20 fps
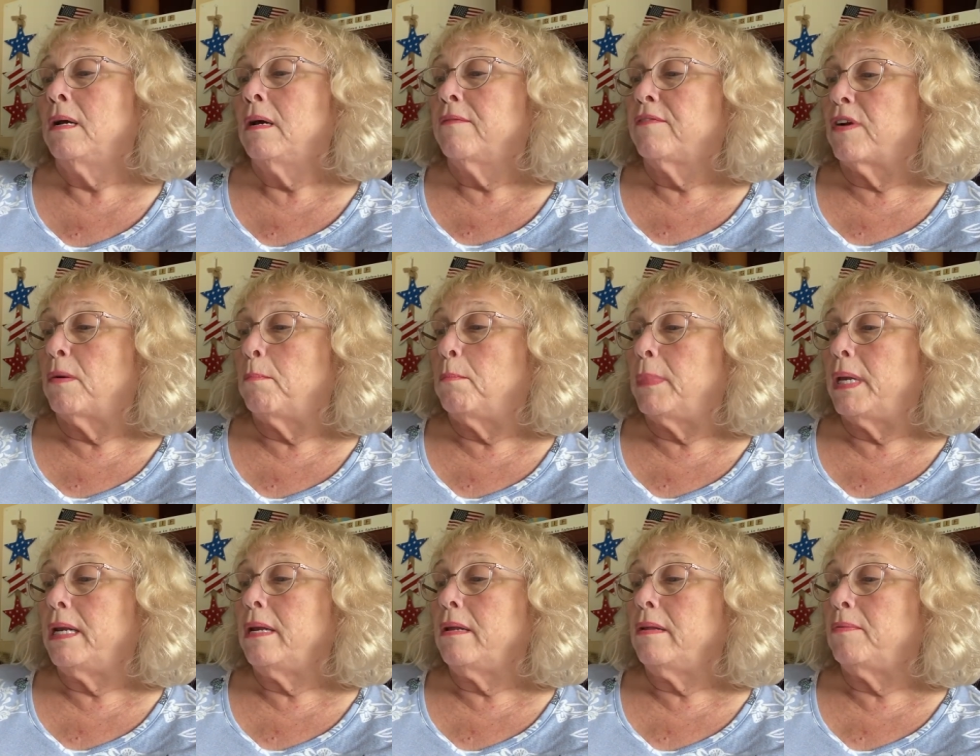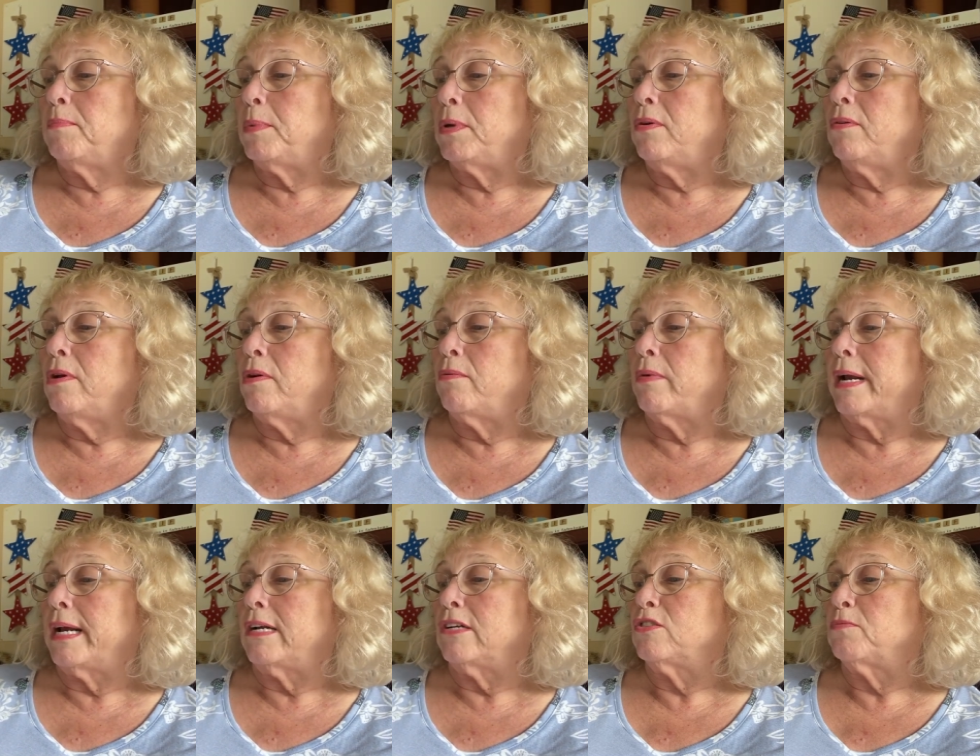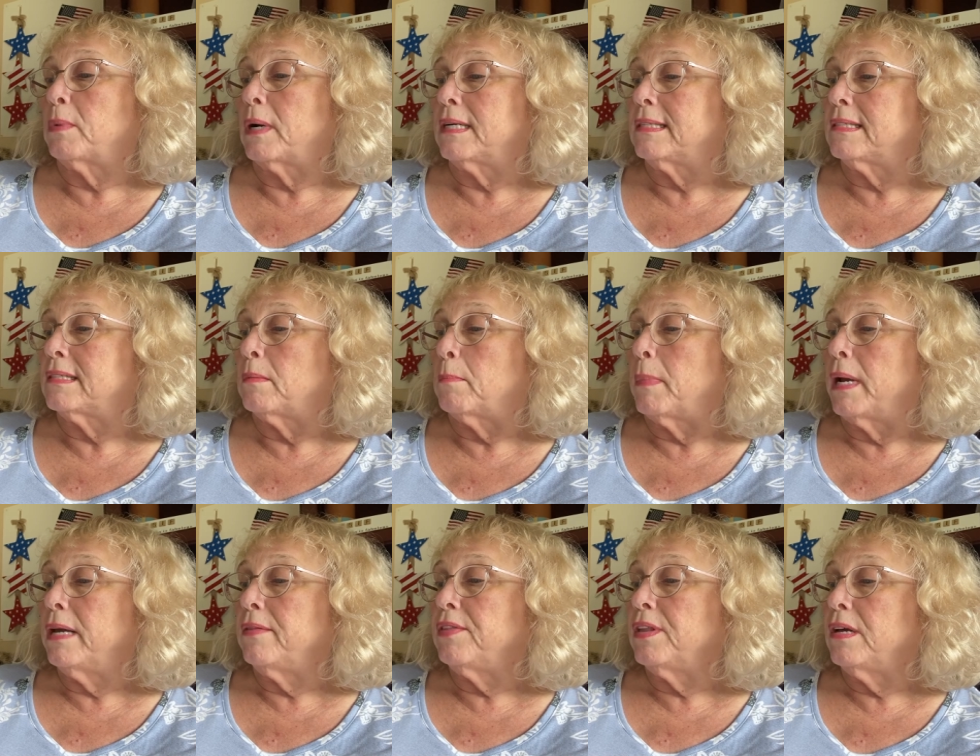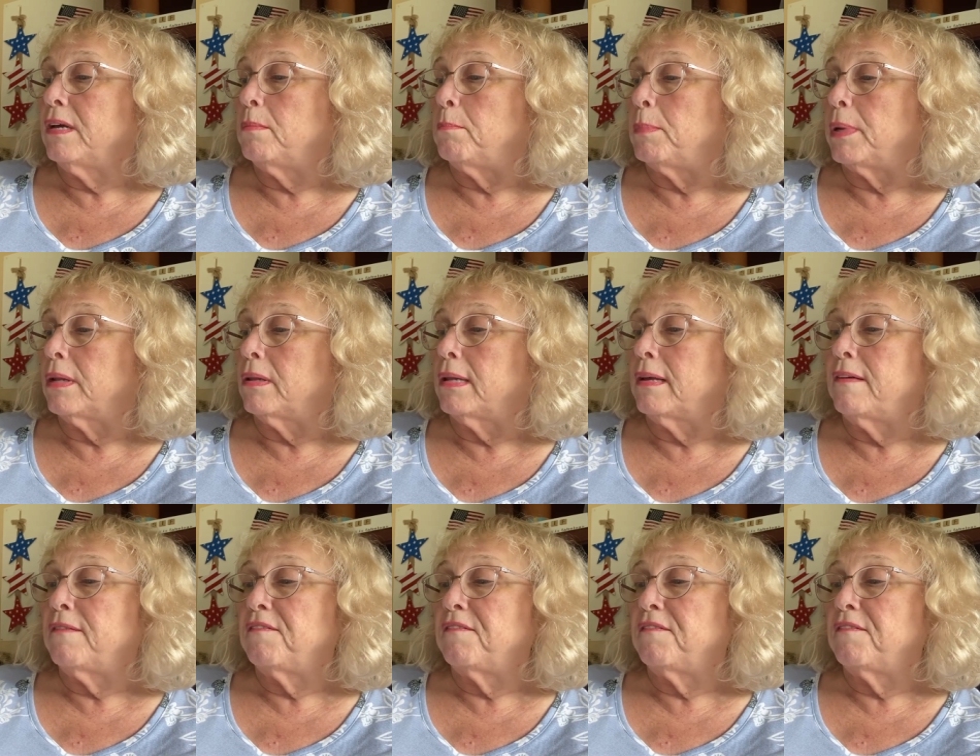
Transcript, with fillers: from Minnie's Beauty Range by Samantha and Billie